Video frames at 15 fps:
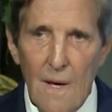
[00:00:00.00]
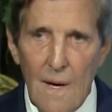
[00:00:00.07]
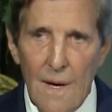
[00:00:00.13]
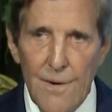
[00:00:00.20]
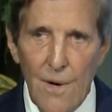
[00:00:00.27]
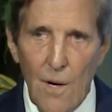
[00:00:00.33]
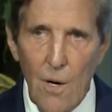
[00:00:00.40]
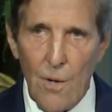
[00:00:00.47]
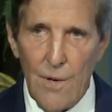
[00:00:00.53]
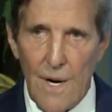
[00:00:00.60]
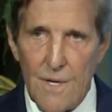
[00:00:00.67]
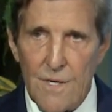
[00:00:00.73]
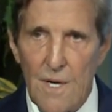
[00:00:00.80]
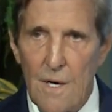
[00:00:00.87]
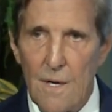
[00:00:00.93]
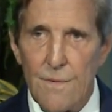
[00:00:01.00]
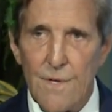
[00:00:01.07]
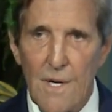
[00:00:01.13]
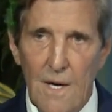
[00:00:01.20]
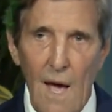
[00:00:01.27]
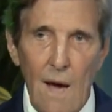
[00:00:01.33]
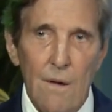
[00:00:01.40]
and to hold
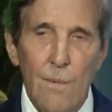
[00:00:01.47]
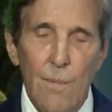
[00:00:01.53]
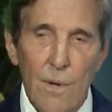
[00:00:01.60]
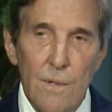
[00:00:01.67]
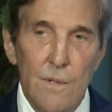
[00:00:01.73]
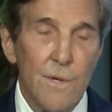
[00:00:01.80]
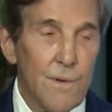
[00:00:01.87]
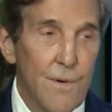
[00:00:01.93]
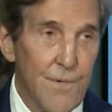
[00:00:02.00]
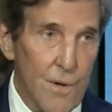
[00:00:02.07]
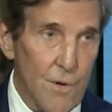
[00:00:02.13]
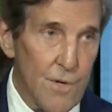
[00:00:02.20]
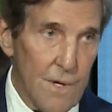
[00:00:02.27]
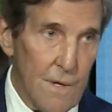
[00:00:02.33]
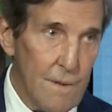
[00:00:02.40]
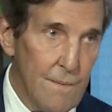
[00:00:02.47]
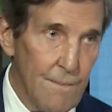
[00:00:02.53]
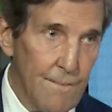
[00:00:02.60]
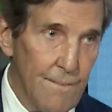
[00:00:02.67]
ourselves accountable to the future